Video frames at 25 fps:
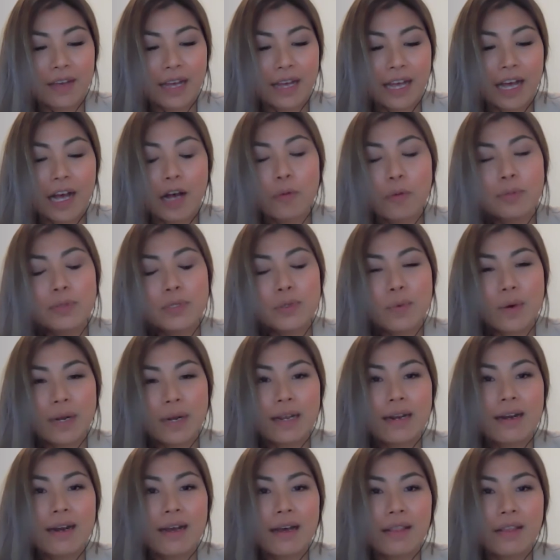helped
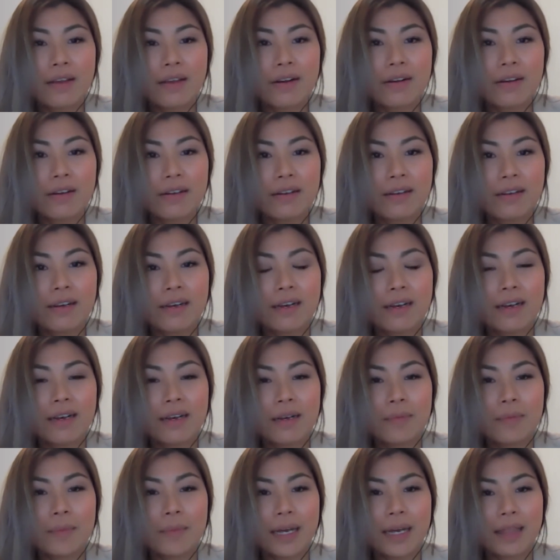one another.
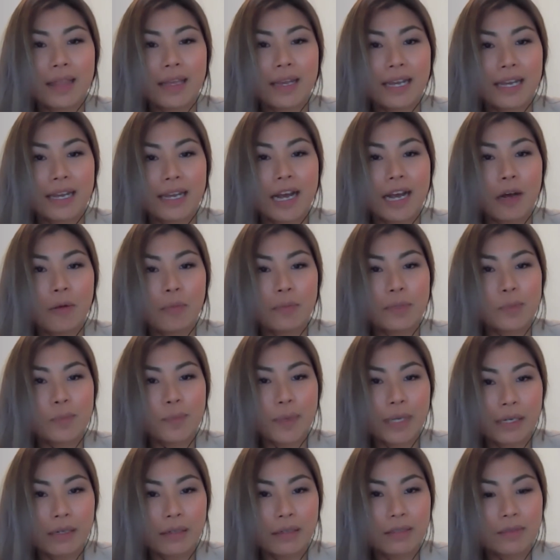I think it helps
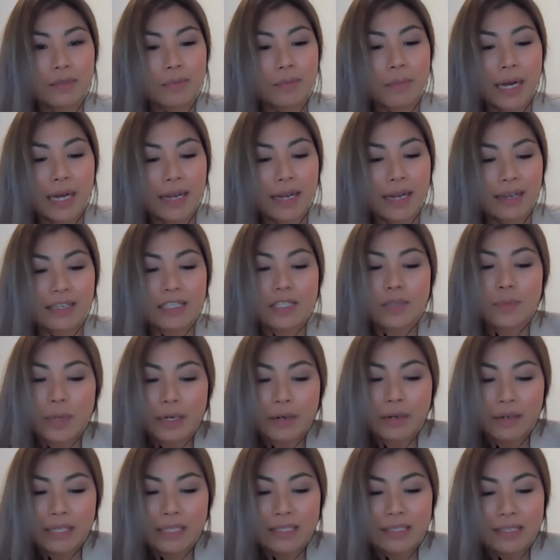build my
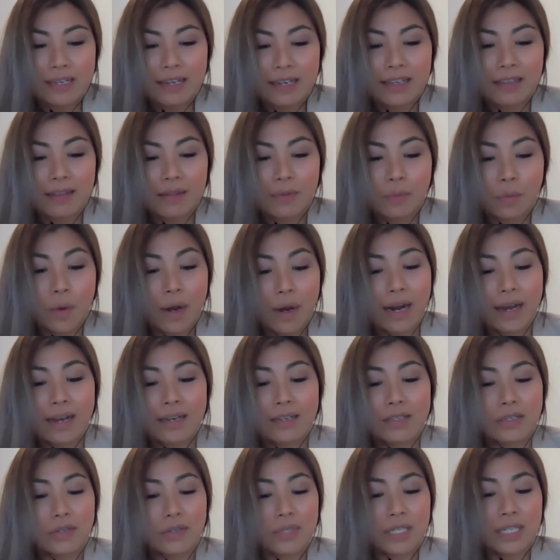experience in what I
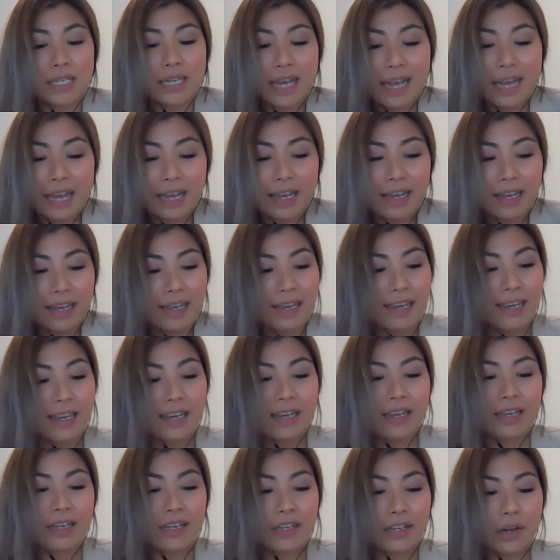do today.
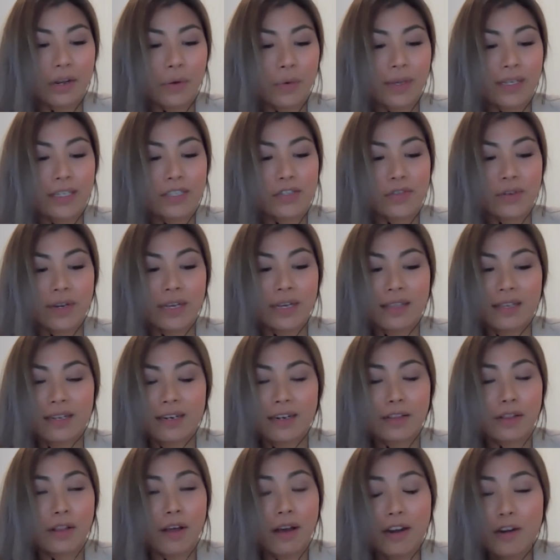It
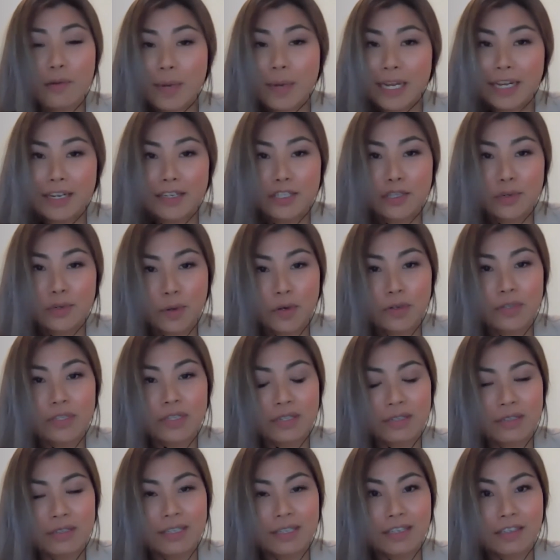strengthened a lot of my
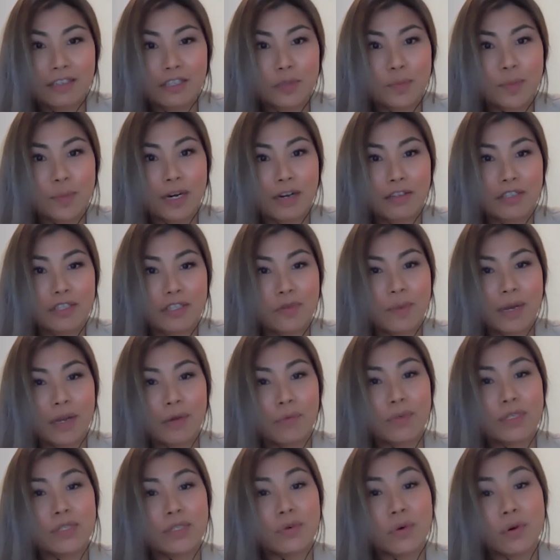interpersonal skills, but also my
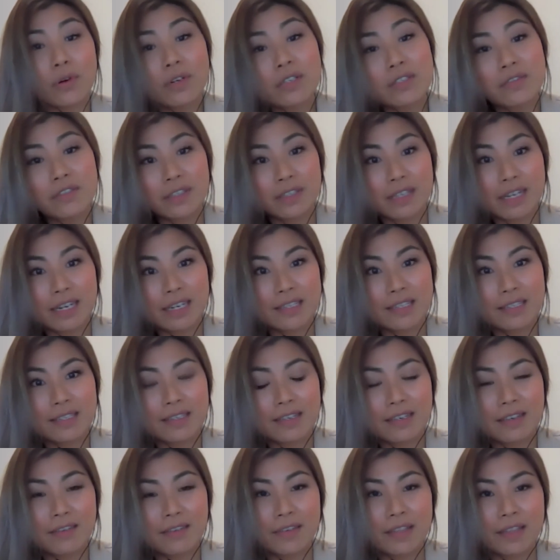resourcefulness,
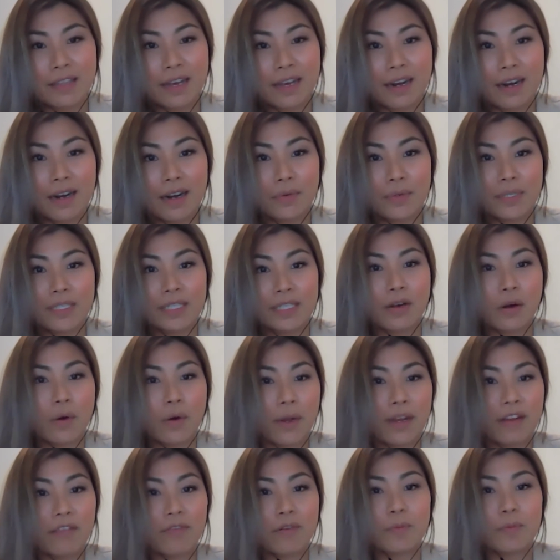given that I was
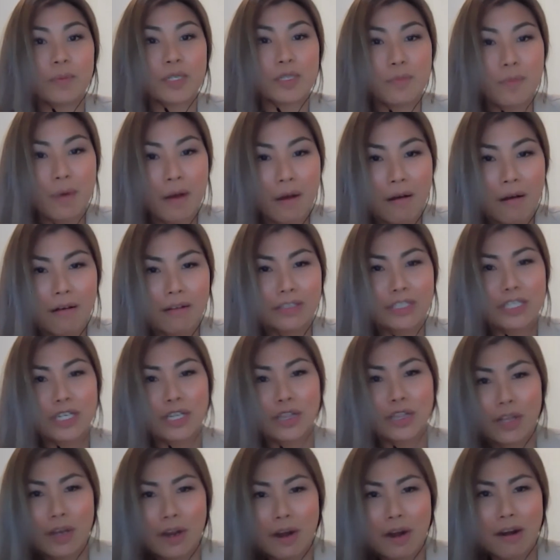going from small to
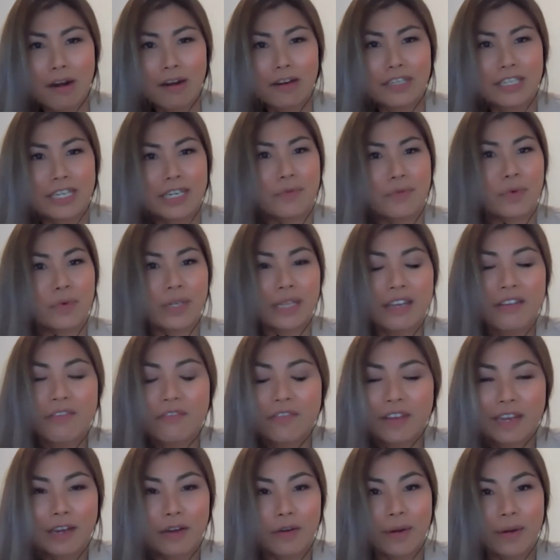large and really
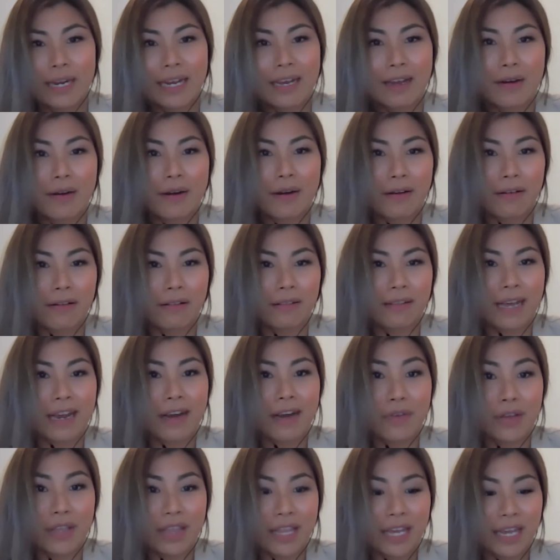figuring out
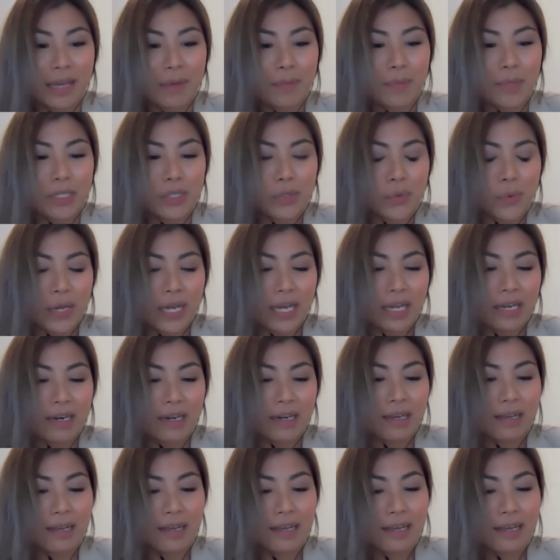everything in between.